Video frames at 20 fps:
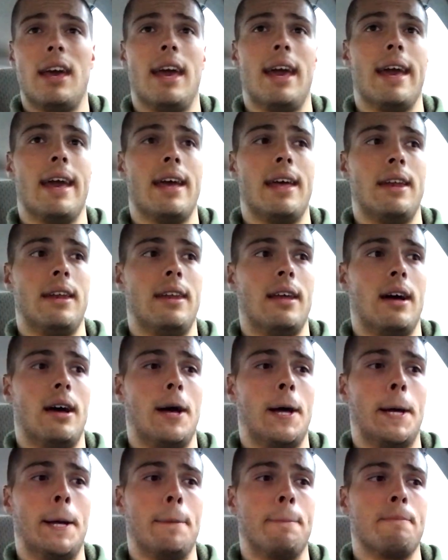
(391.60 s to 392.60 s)
and
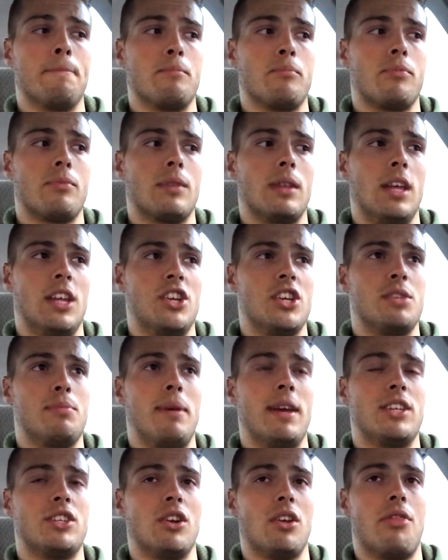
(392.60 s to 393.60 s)
it just
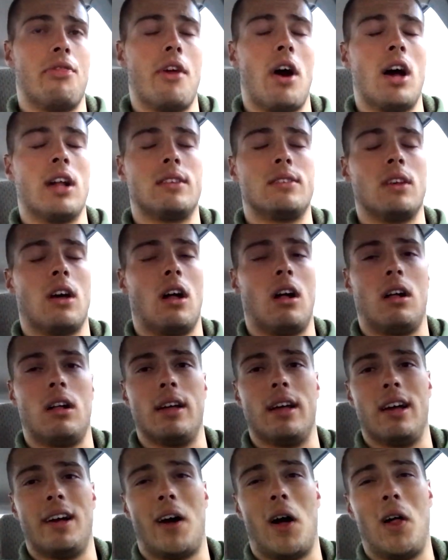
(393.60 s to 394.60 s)
makes your thoughts
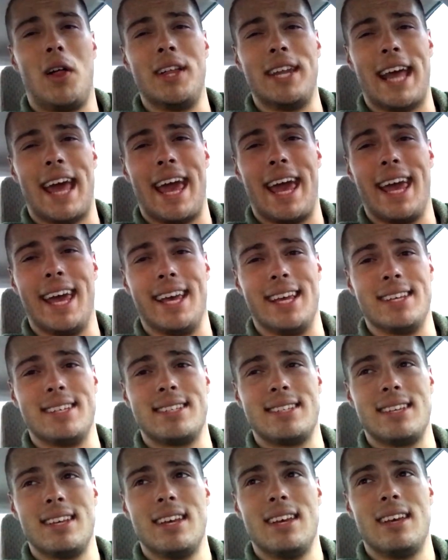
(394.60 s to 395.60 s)
all in a
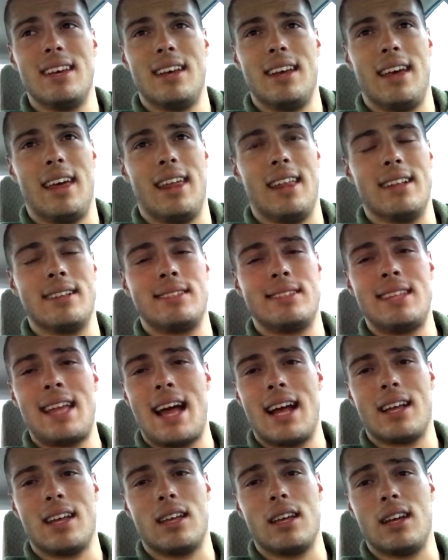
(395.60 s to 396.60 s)
haze, and it's
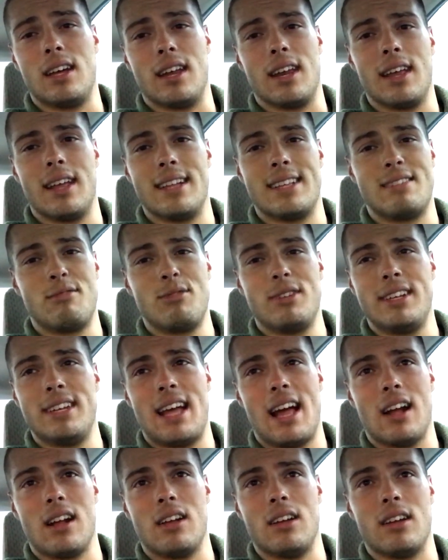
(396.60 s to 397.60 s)
not good. It's really
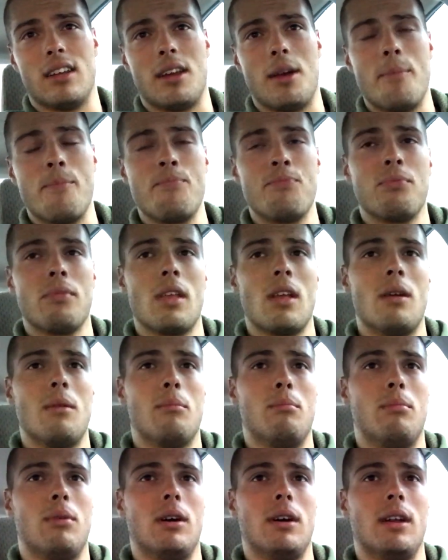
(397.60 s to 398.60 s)
not good.
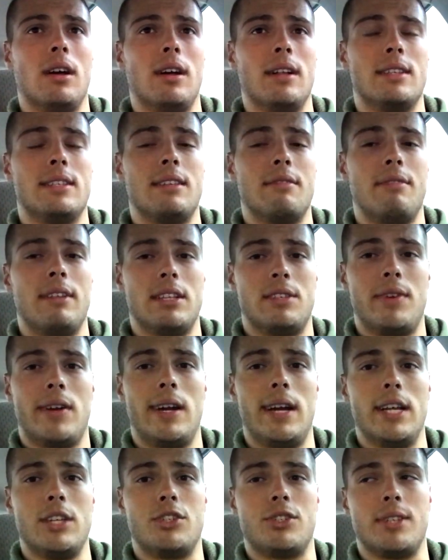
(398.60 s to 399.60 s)
But it's
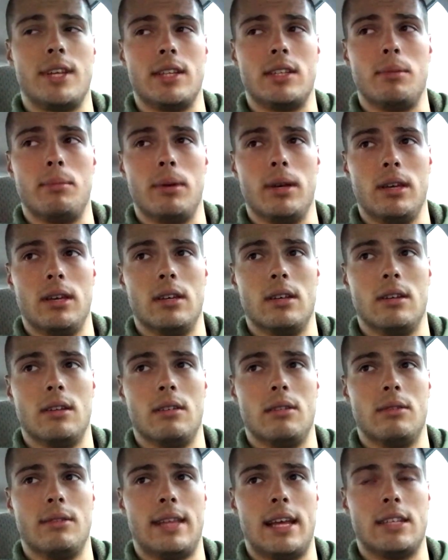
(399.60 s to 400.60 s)
very interesting to me,
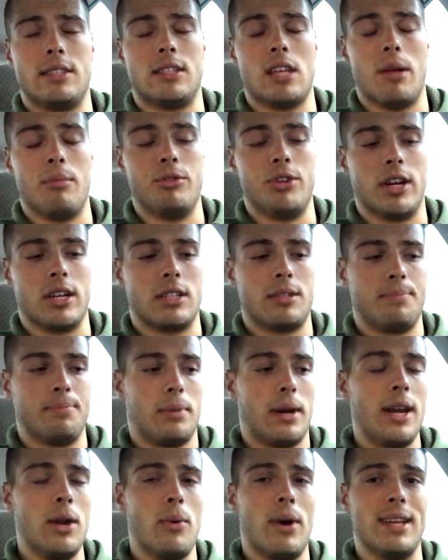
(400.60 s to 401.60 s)
that subject.
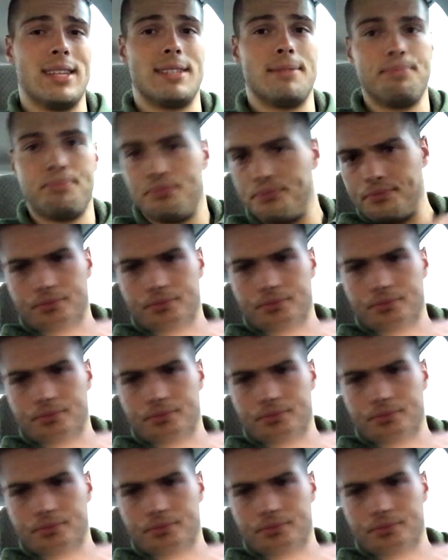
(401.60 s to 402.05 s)
But anyways,